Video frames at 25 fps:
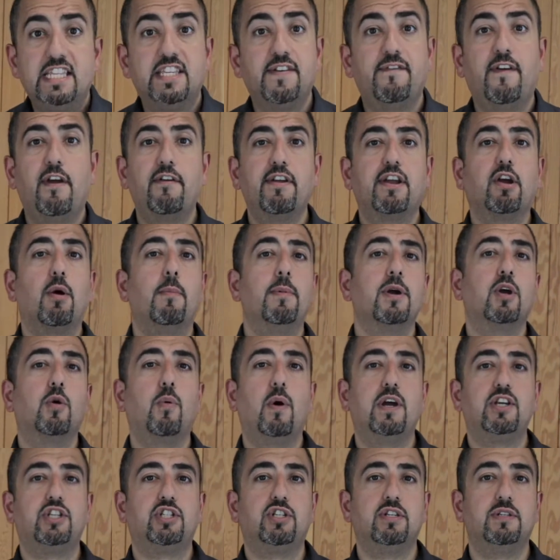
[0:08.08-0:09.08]
a very common
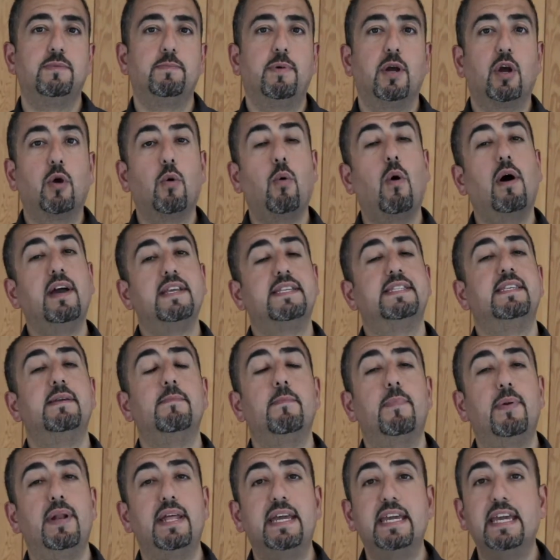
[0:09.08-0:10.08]
question, but quite
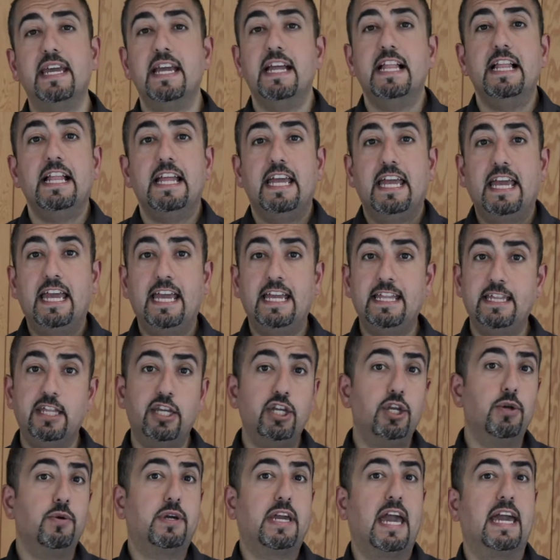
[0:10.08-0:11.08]
simply, in
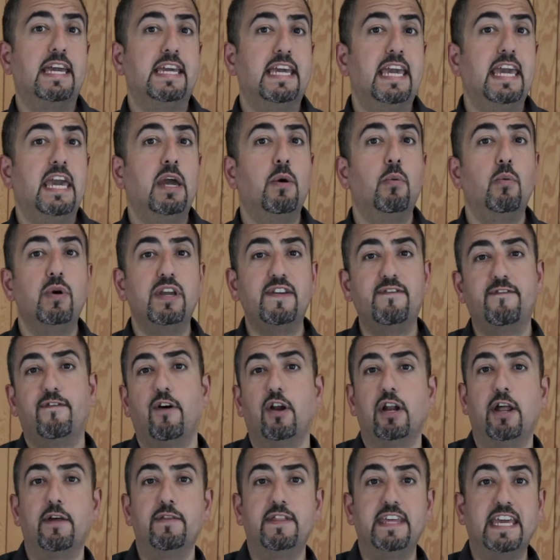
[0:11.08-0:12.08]
the UK here, we
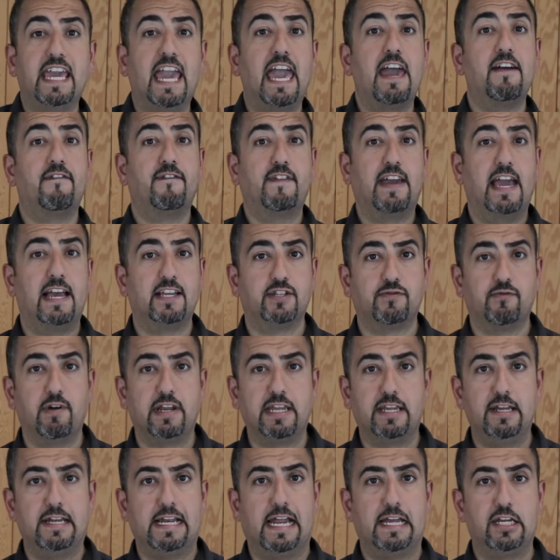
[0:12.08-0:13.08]
follow the F-gas
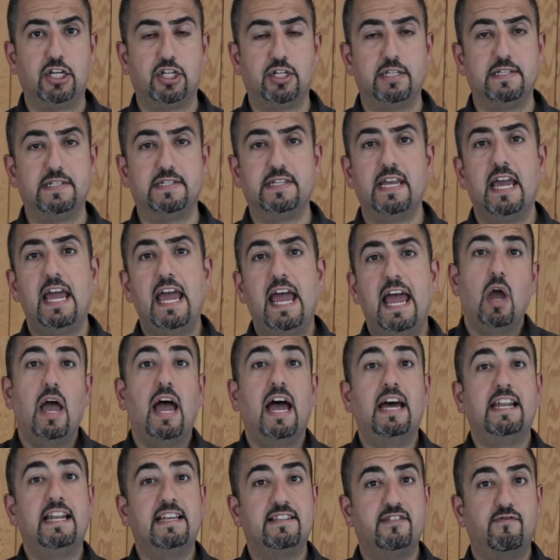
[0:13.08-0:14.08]
regulations.
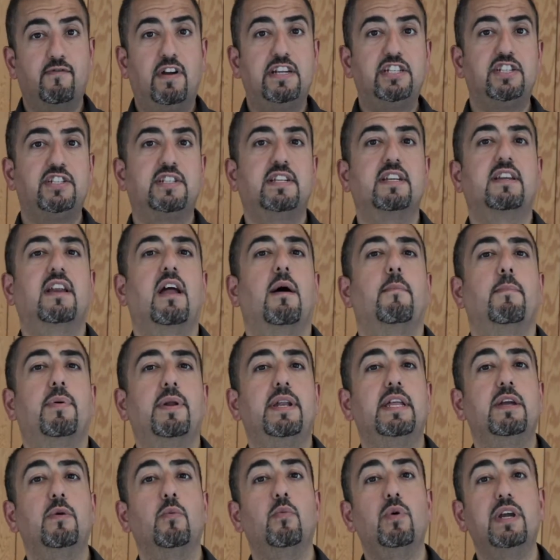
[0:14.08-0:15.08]
And as a registered
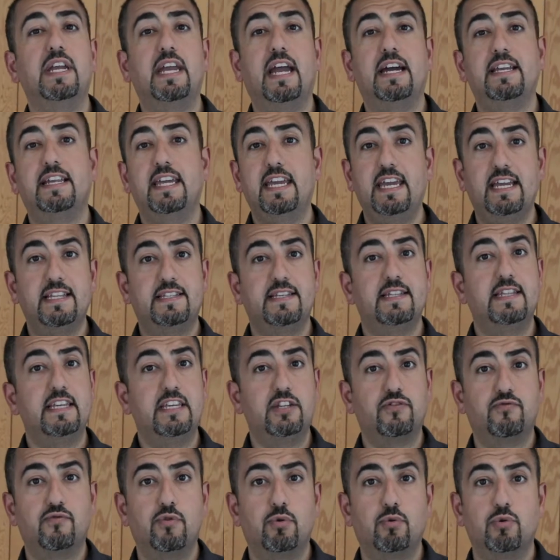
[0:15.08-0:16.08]
company, we adhere to
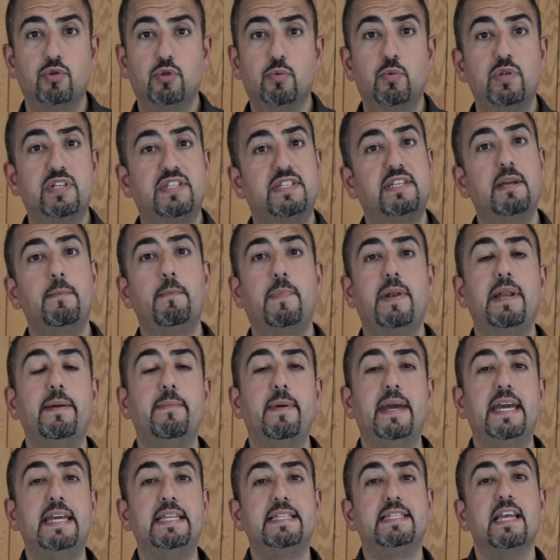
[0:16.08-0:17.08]
these rules, which simply
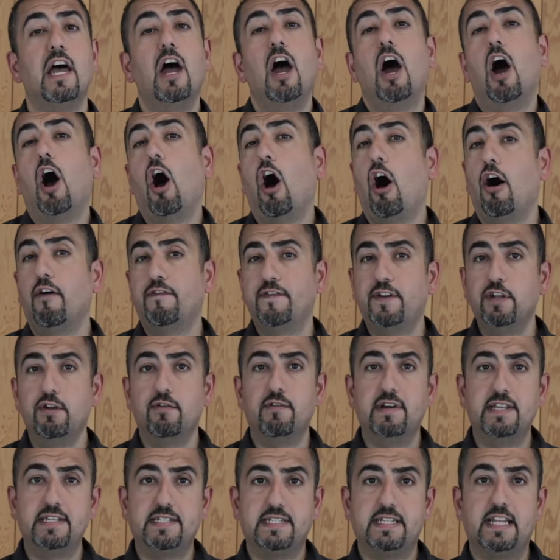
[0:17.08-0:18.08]
means after your
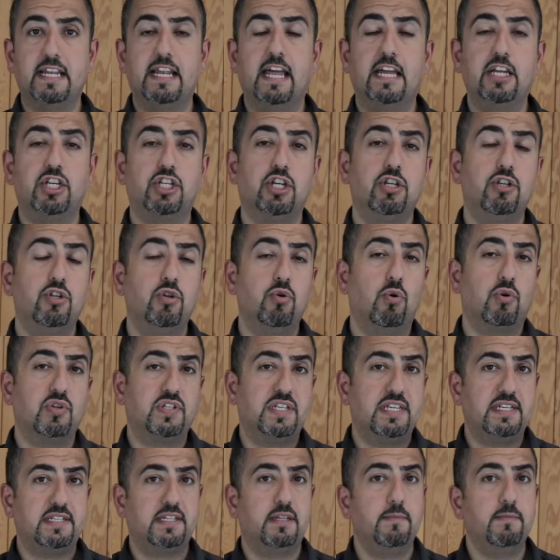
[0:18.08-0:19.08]
installation, your
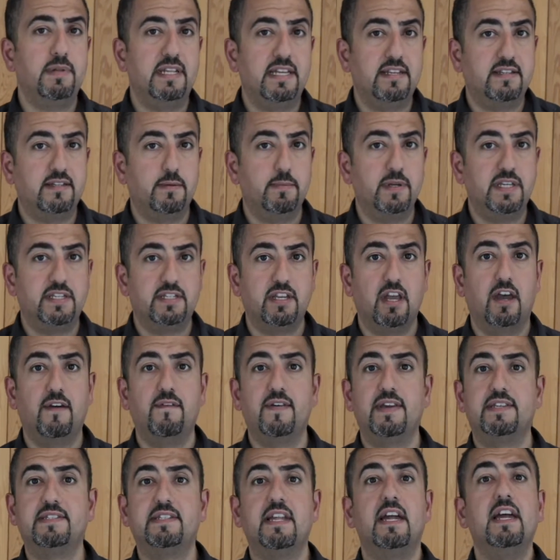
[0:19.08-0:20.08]
system needs to be
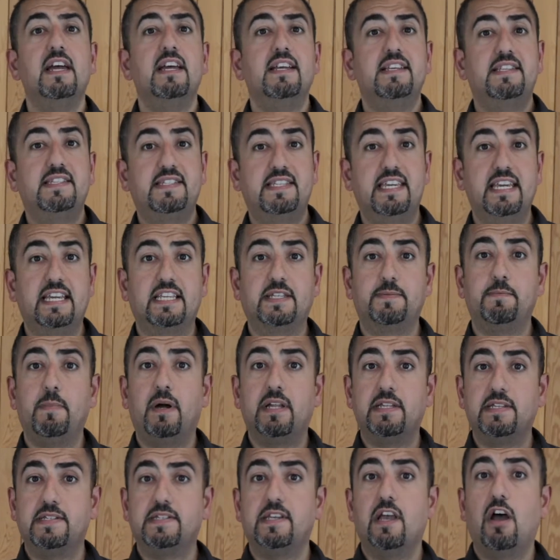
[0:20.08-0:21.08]
serviced 6
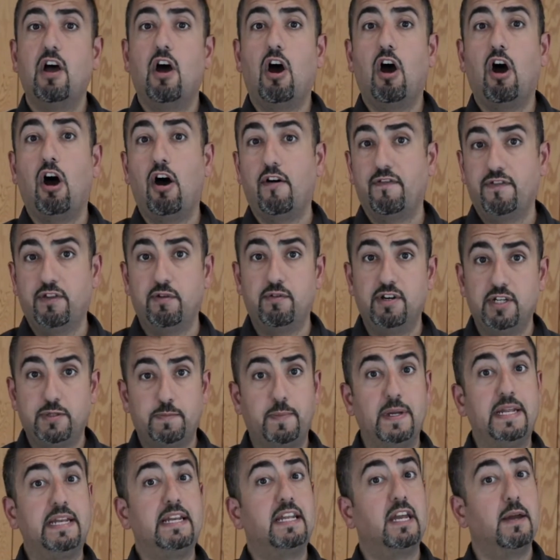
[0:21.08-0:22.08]
months after it's
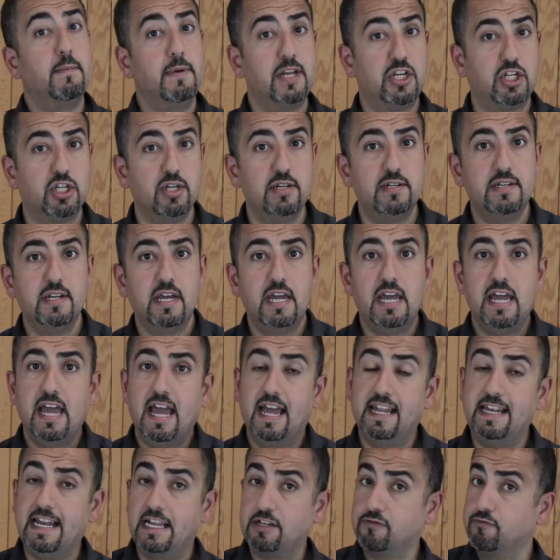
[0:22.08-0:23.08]
been commissioned,
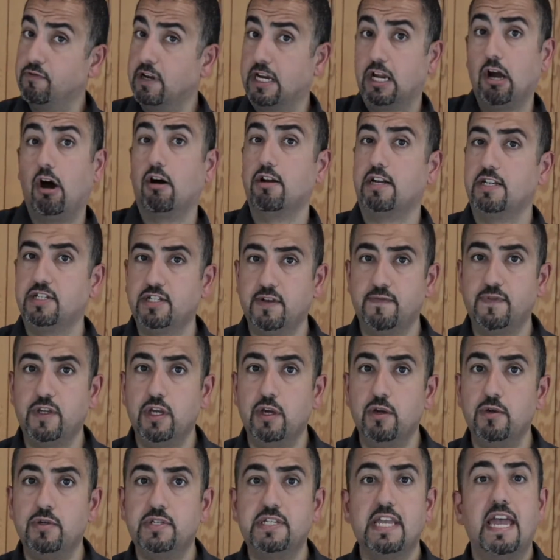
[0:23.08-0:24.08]
and that's regardless of
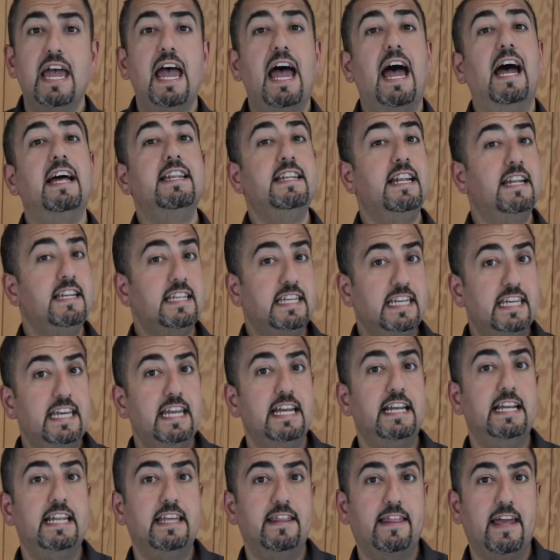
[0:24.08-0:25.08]
use, and then
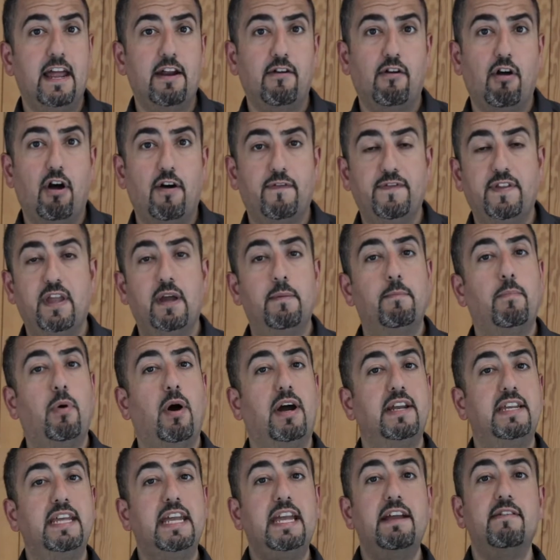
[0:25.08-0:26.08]
yearly thereafter. And by
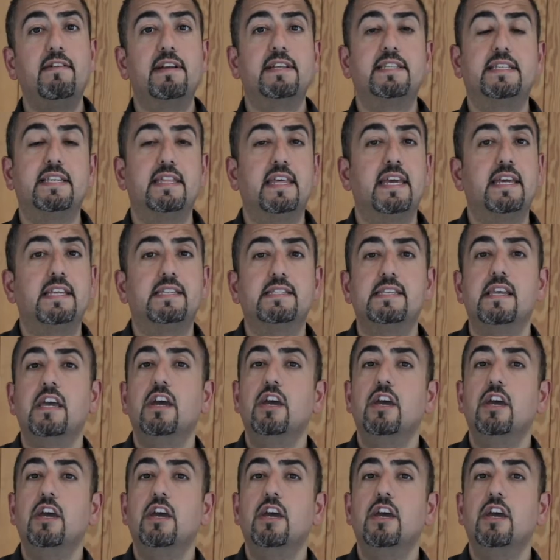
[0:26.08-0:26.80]
adhering to this,